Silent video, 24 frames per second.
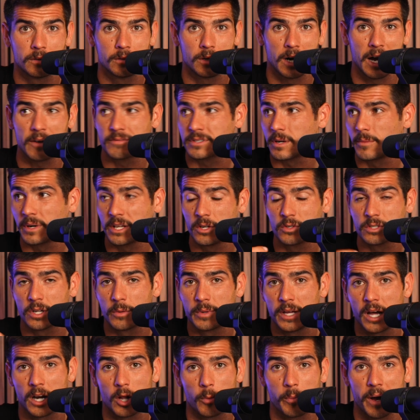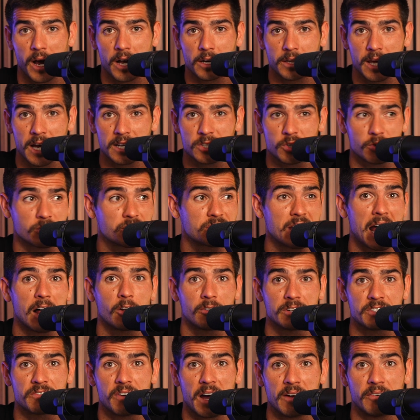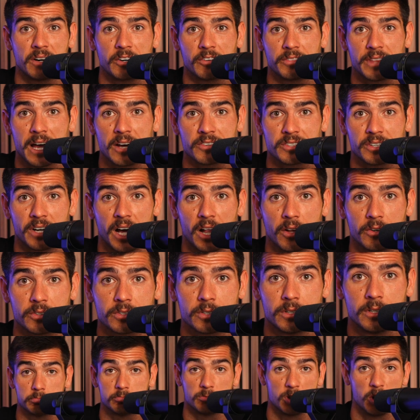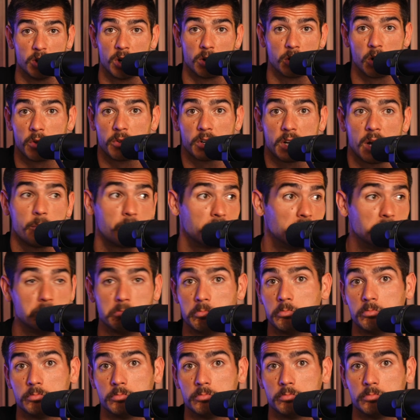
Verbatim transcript: I have somebody who's going to be on our podcast. Their salary is $500,000. You don't know the company.